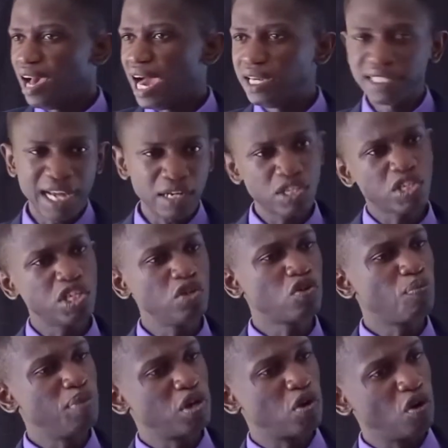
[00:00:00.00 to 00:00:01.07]
and can still
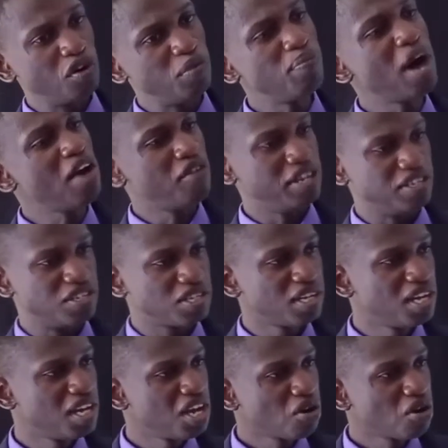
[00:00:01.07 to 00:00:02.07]
be called marriage.